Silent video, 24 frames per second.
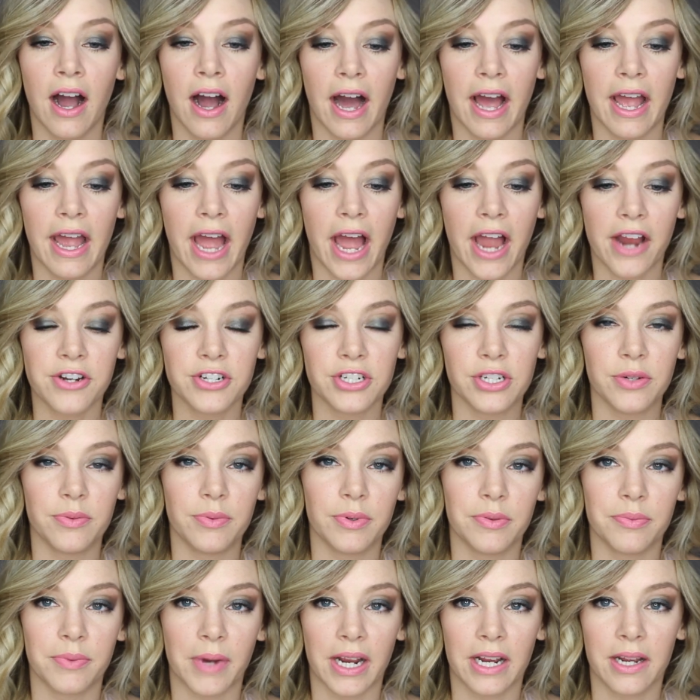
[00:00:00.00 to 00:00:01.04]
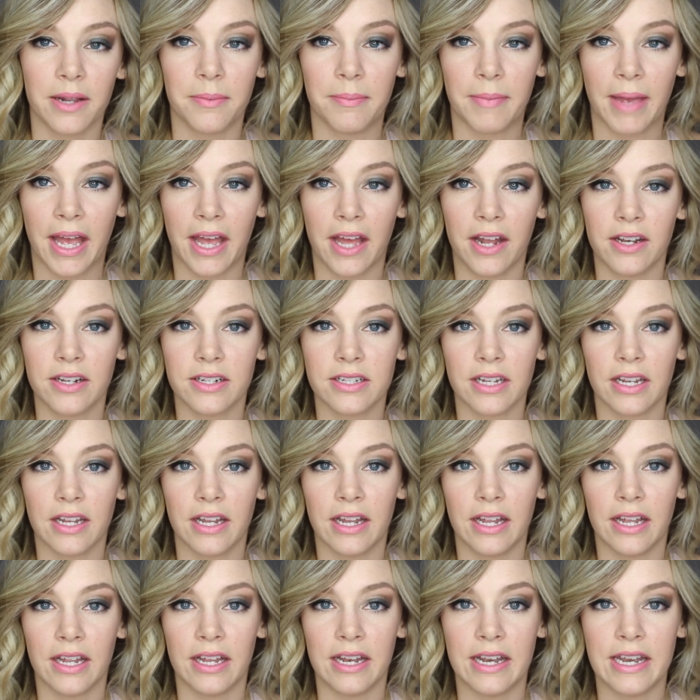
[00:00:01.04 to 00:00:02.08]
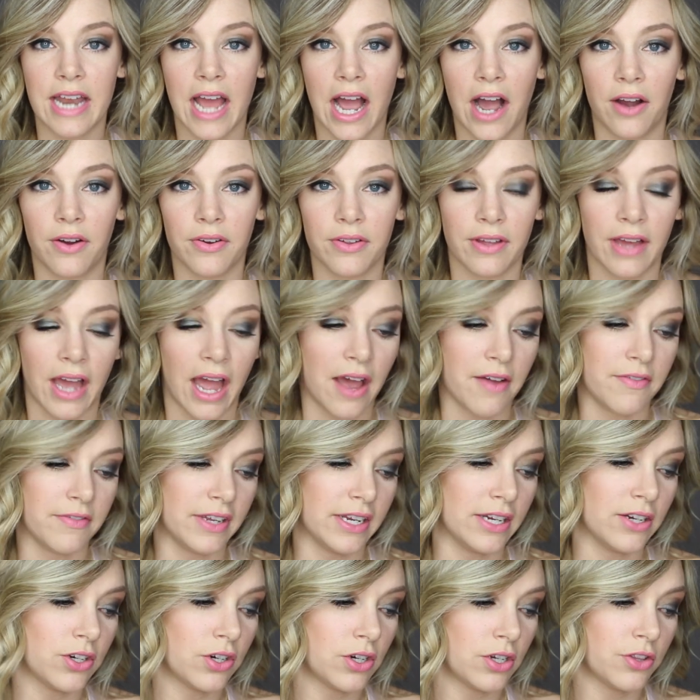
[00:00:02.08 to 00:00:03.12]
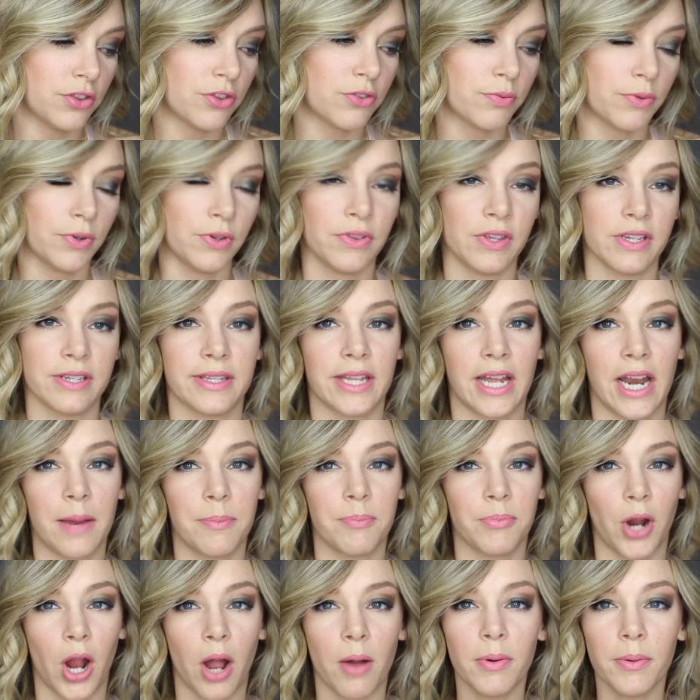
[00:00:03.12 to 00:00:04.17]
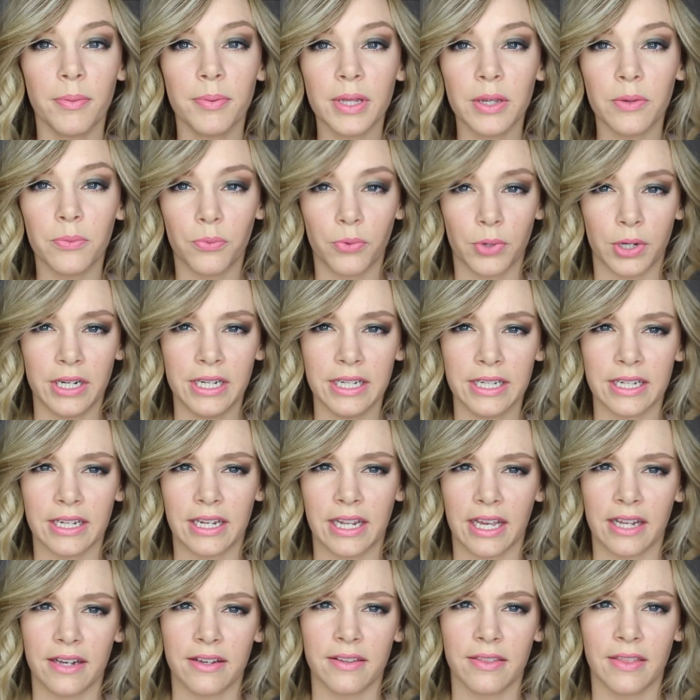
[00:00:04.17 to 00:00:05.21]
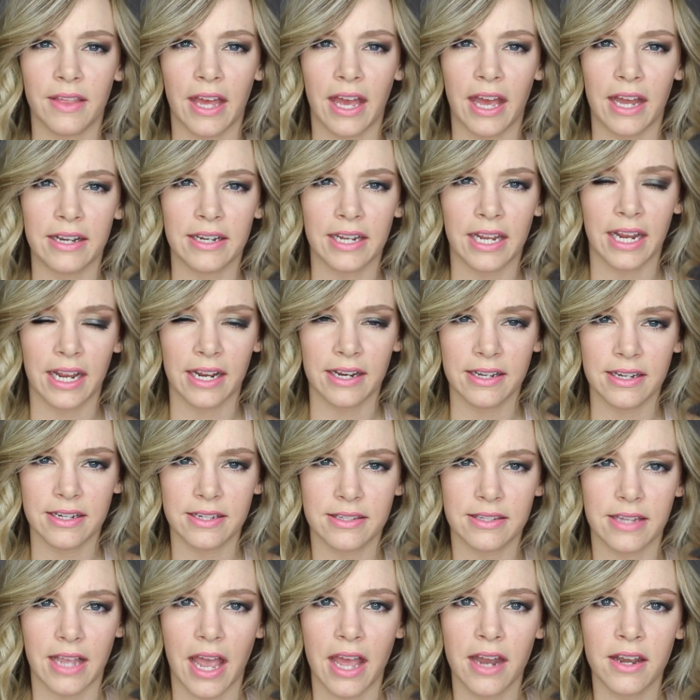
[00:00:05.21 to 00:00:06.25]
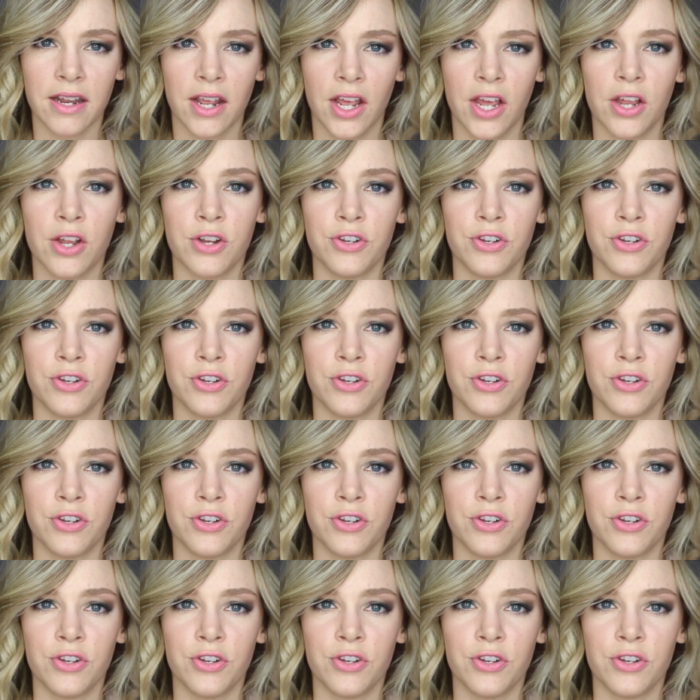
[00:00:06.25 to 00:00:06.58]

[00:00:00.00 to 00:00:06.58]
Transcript: I actually would recommend, now having gone through this, that I probably wouldn't get the Head Kandy set